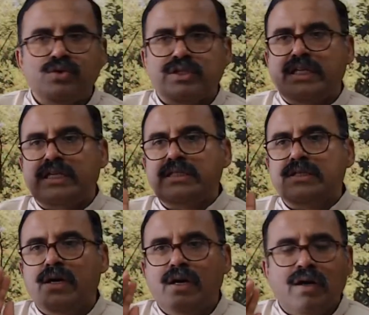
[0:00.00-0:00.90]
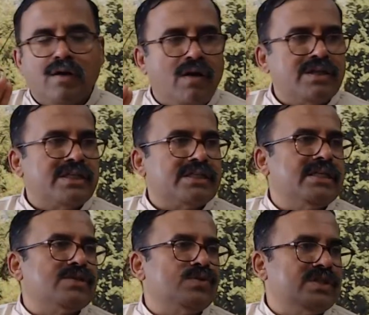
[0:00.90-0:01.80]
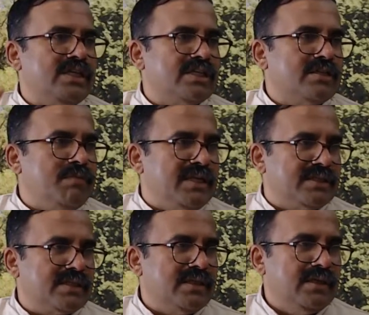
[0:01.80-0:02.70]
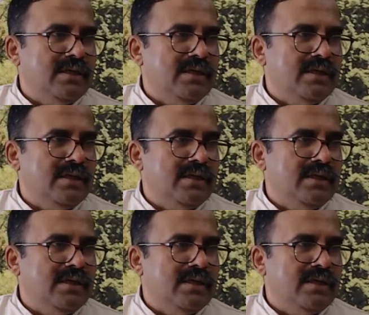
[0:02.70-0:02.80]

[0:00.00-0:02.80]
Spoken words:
whose nature is consciousness, whose nature is bliss.